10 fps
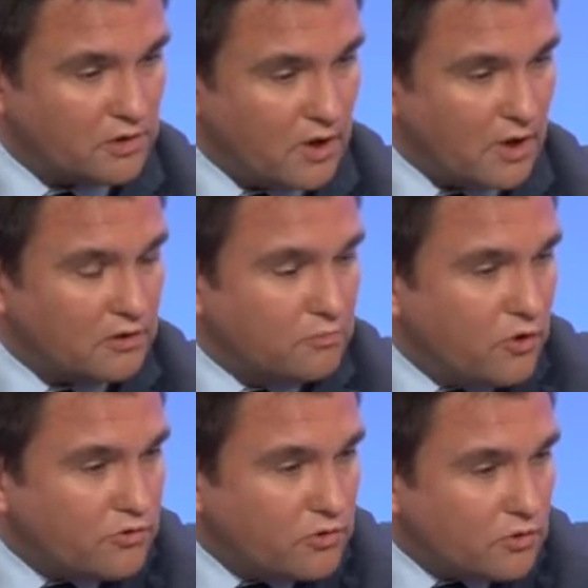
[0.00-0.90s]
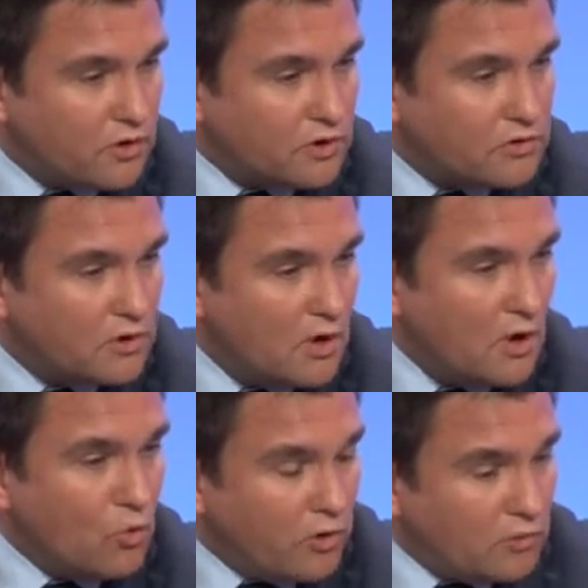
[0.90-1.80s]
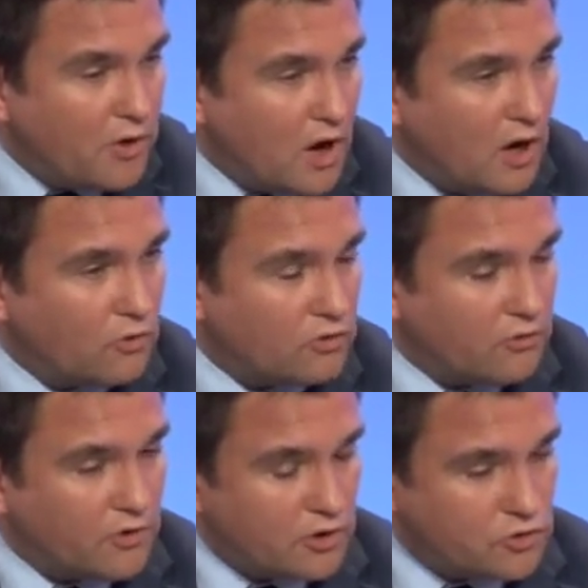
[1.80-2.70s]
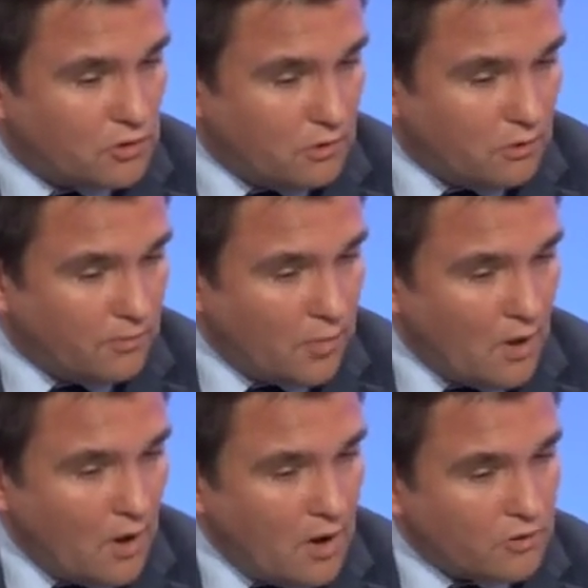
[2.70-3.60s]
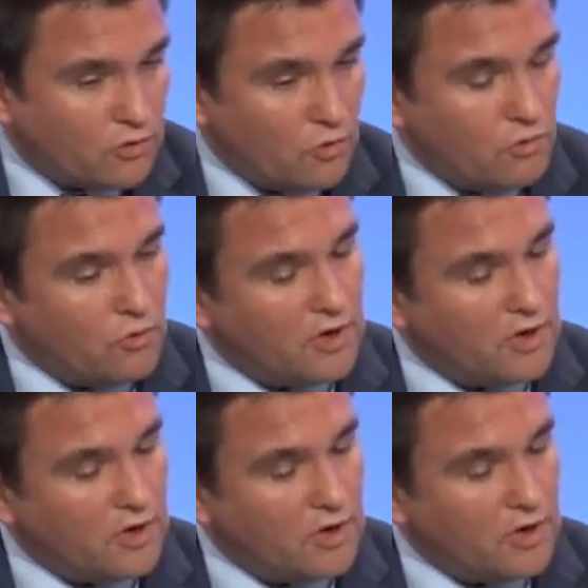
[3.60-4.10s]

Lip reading: and mercenaries, will be out of control. So